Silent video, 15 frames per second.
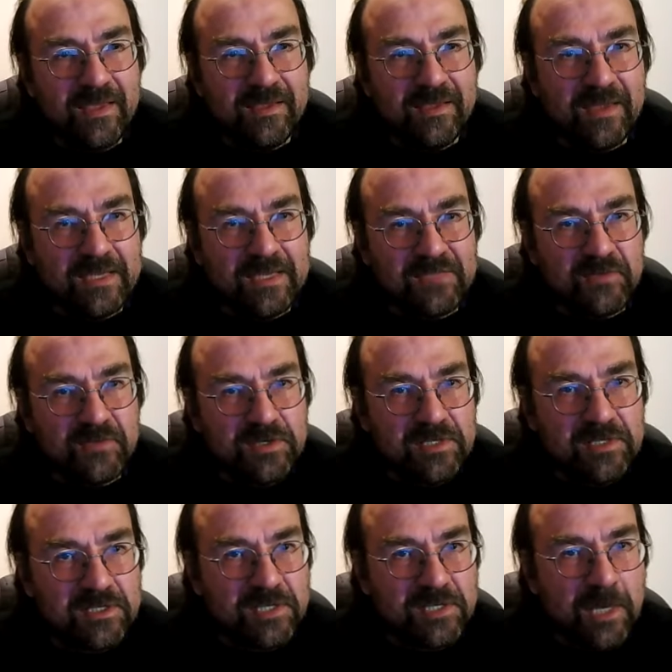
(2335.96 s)
yes
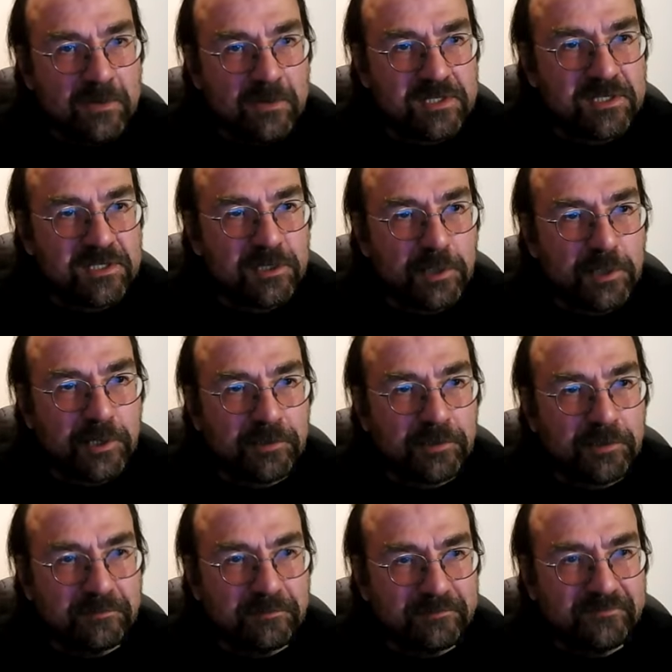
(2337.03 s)
versus no as denial.
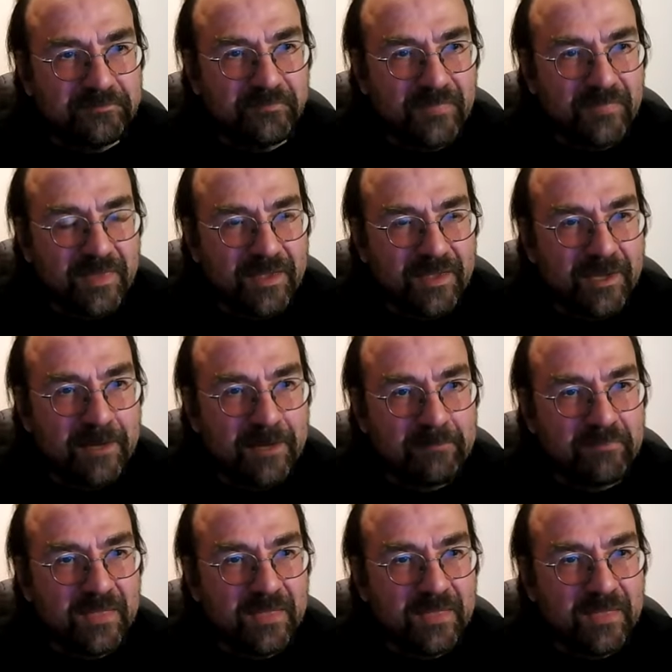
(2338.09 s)
Yeah,